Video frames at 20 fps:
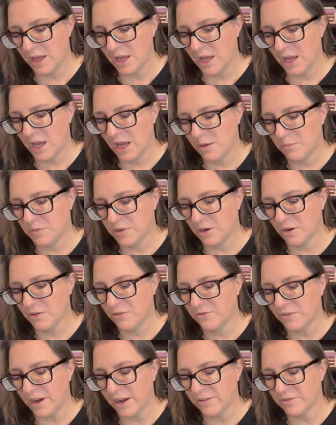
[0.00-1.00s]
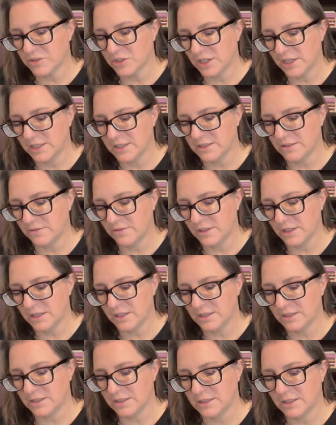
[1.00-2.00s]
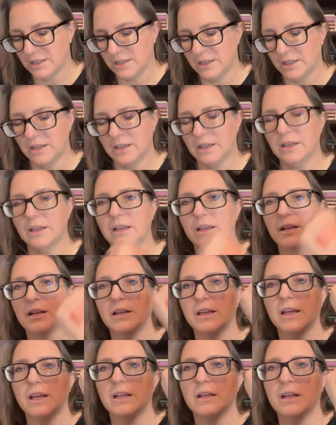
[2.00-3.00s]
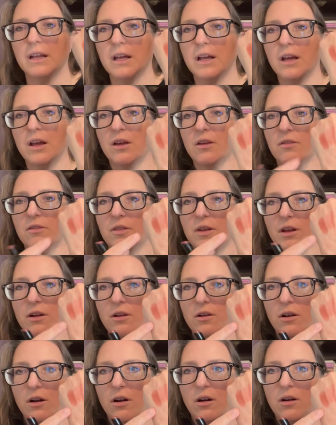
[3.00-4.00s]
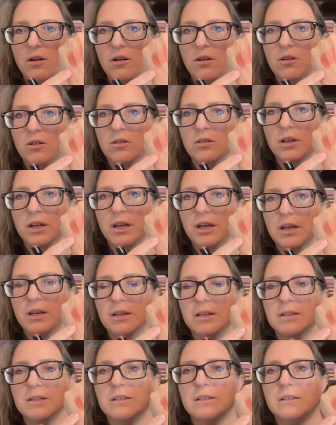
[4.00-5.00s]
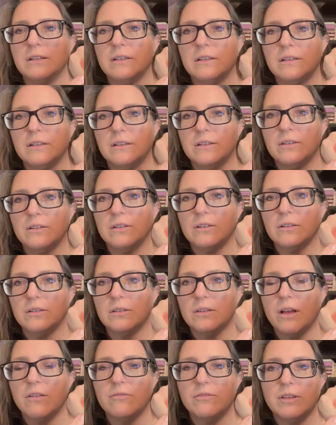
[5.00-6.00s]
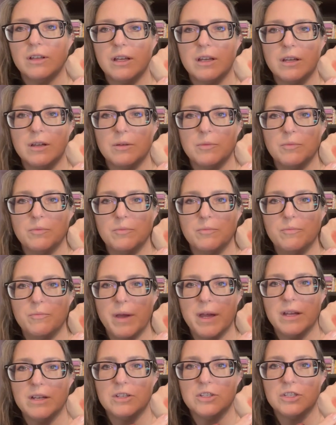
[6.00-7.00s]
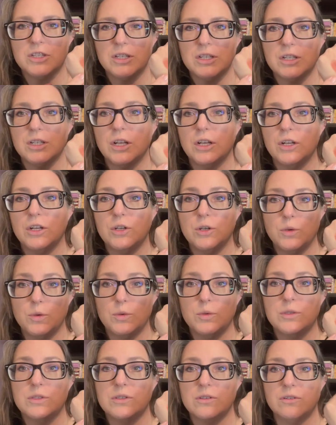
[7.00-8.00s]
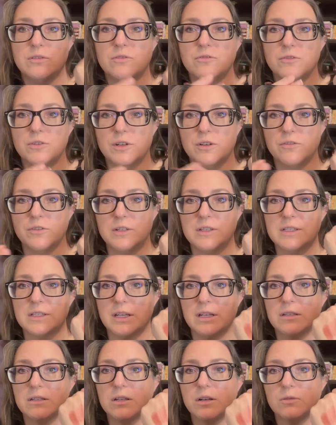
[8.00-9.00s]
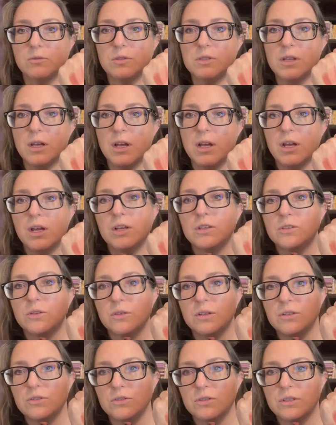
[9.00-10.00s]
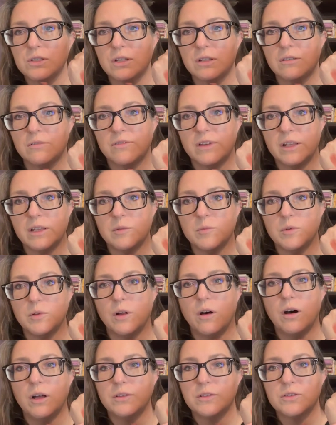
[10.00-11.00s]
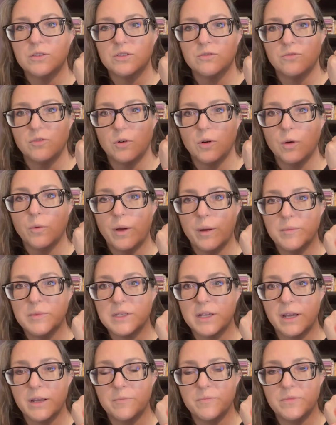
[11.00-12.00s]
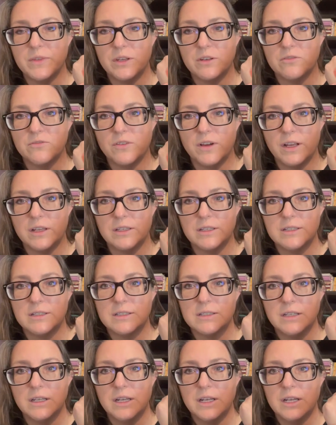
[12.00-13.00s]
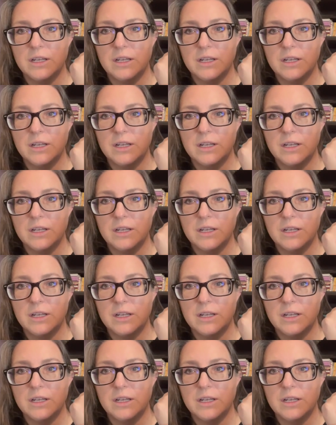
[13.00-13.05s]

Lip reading: There are 5 shades of these, and again, they're all in lovely beigey nudes for different skin tones. So these are still available on the Sephora website. You can find these.